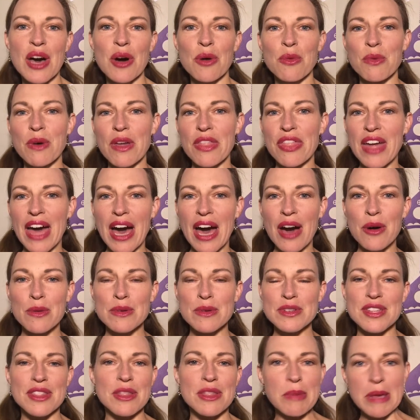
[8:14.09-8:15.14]

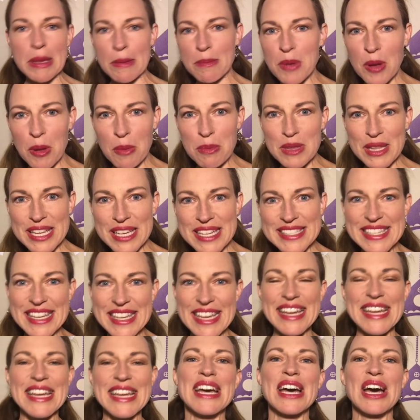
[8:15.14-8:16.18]
without the
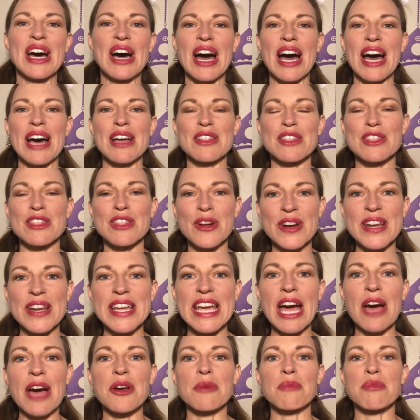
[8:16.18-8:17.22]
people-pleasing, learning
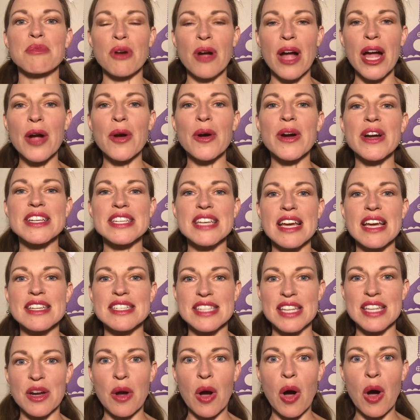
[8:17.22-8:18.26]
how to prioritize
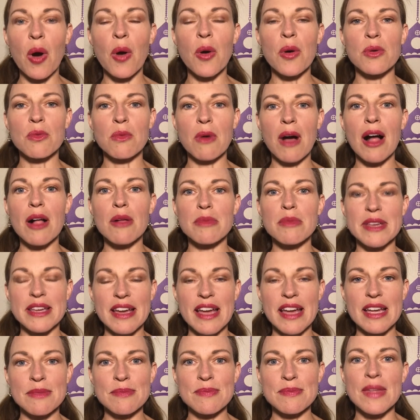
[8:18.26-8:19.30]
their own
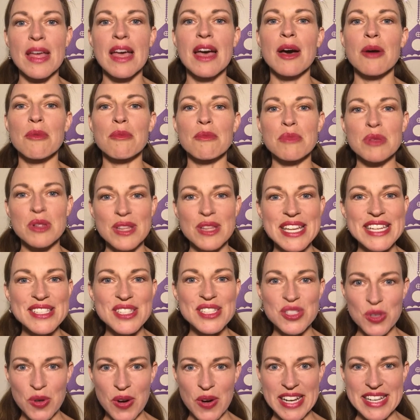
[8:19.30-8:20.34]
well-being. Please
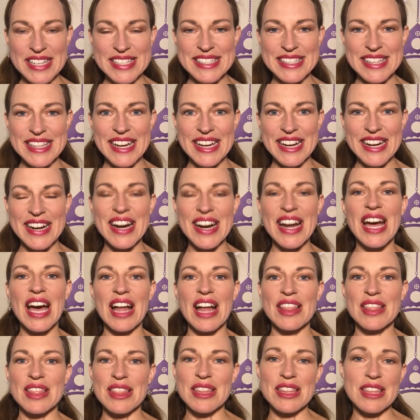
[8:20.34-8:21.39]
join us there.
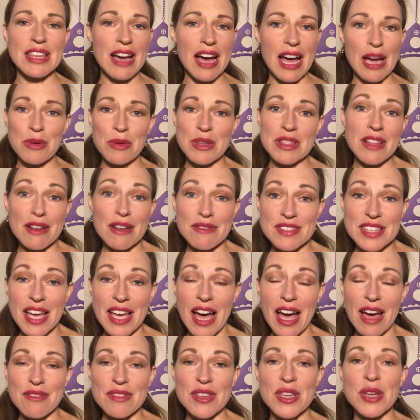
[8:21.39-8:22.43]
I would love to
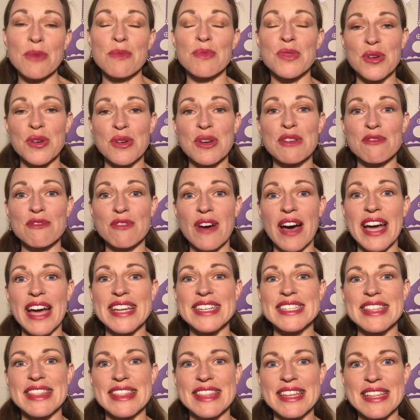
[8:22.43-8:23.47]
have you. You can
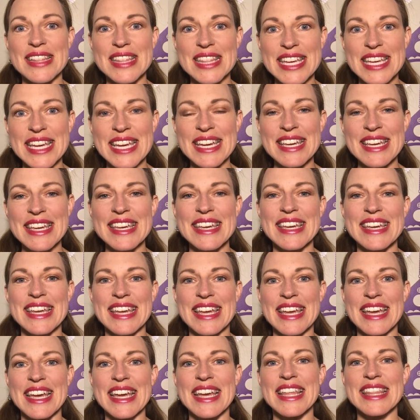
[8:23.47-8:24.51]
find the link
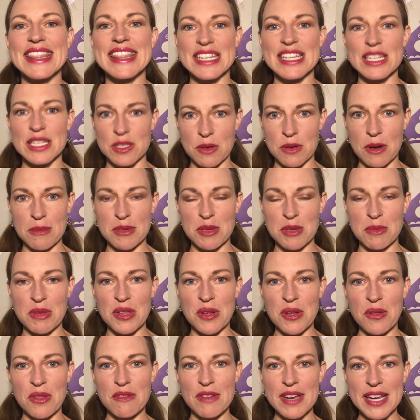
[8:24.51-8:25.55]
in the description
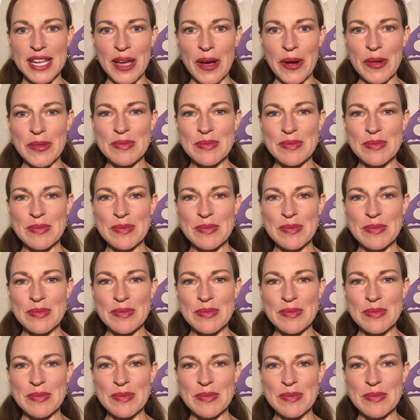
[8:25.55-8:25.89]
below the video.